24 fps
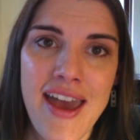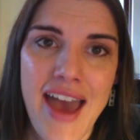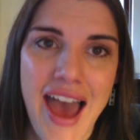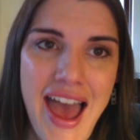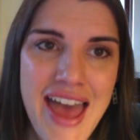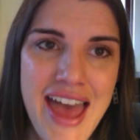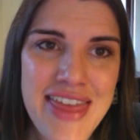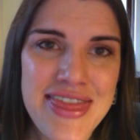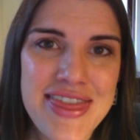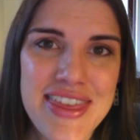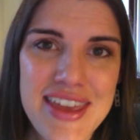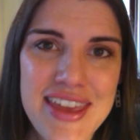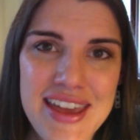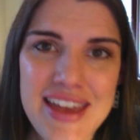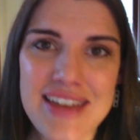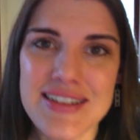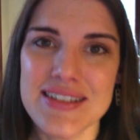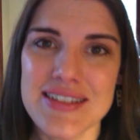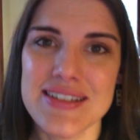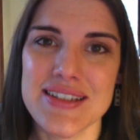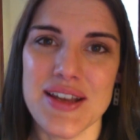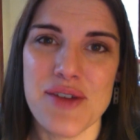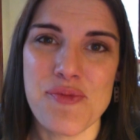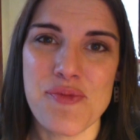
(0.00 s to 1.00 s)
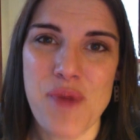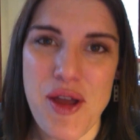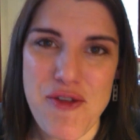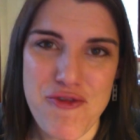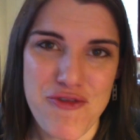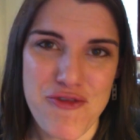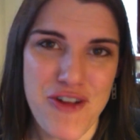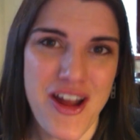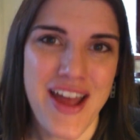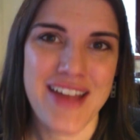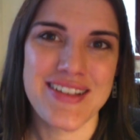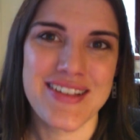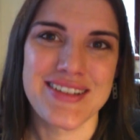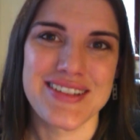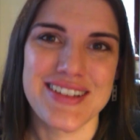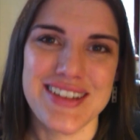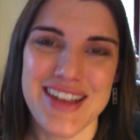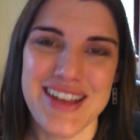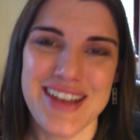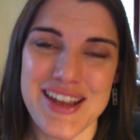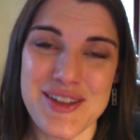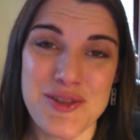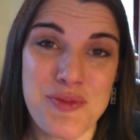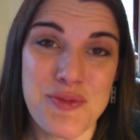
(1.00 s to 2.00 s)
And this, my friend,
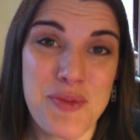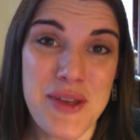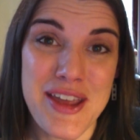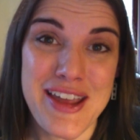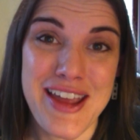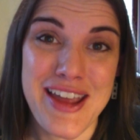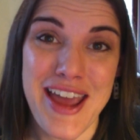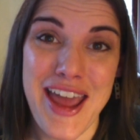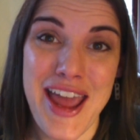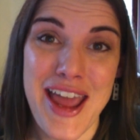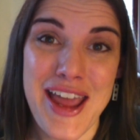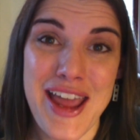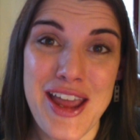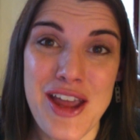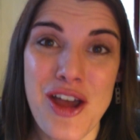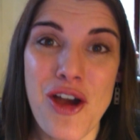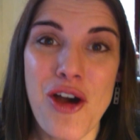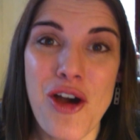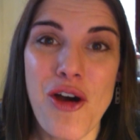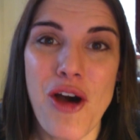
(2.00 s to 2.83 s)
can be a,